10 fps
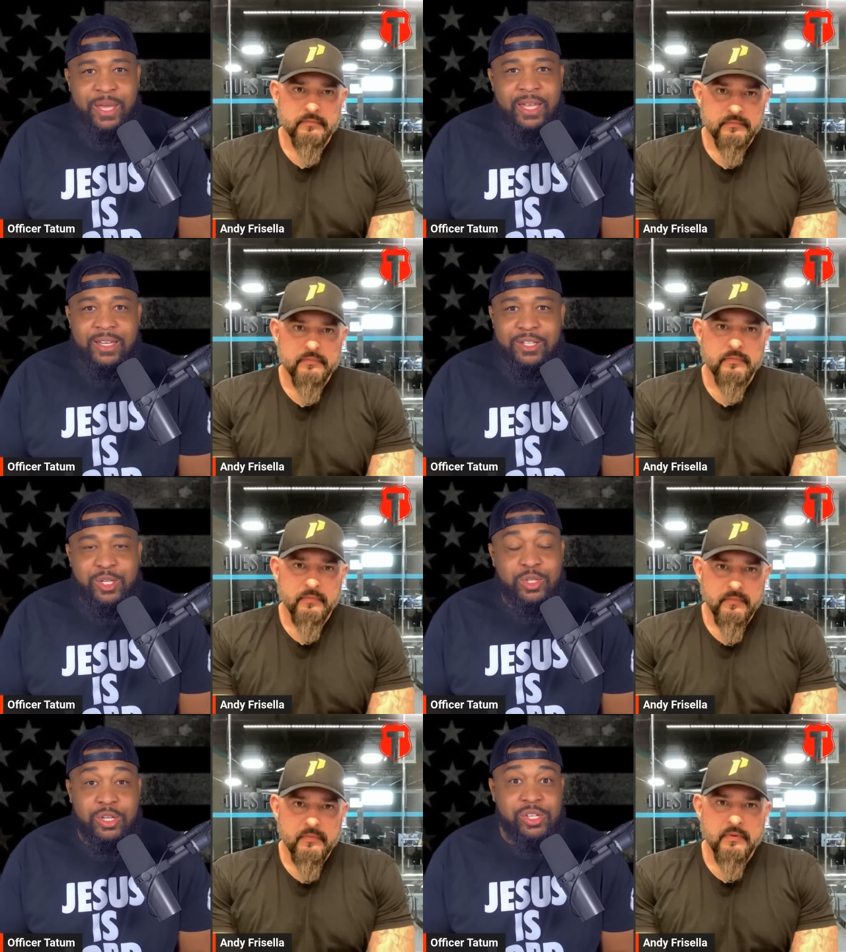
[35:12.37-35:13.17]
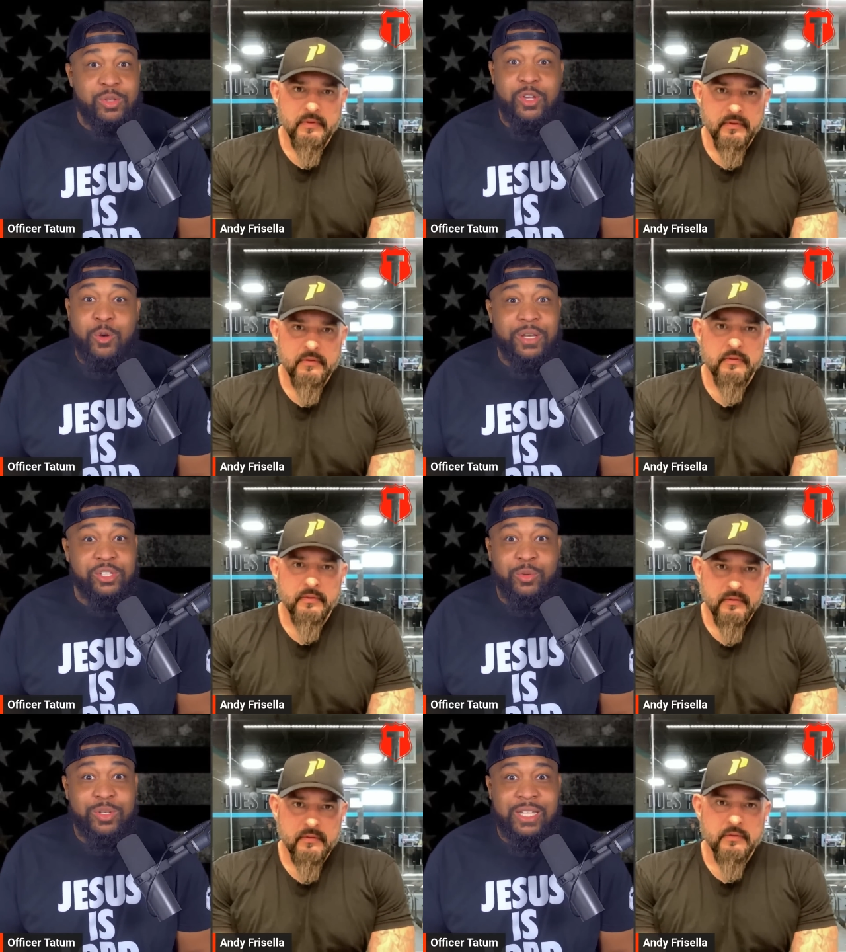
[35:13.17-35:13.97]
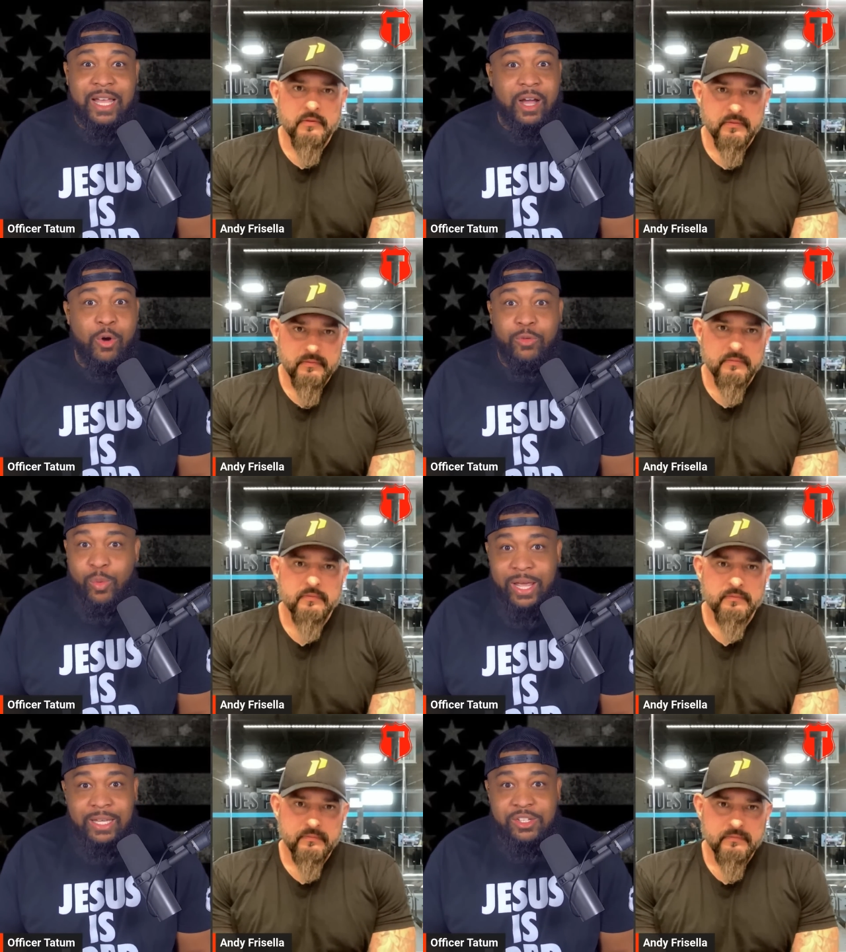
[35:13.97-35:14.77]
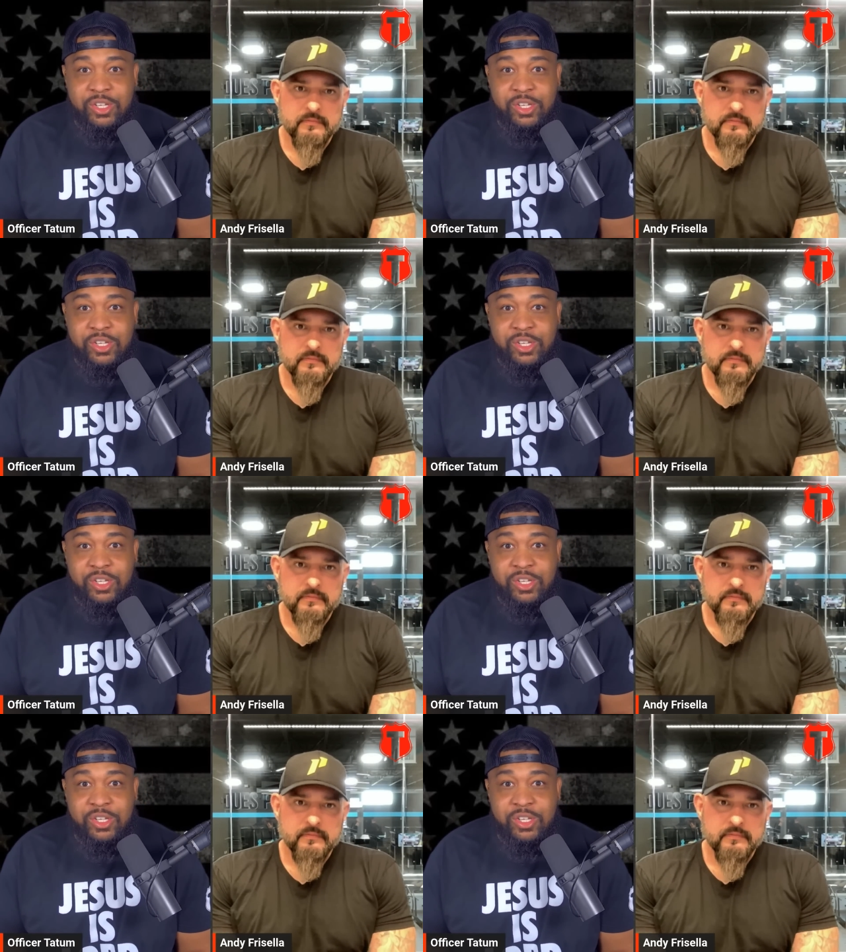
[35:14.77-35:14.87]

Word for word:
Speaker 1: man. She she, she told me that she was like overweight.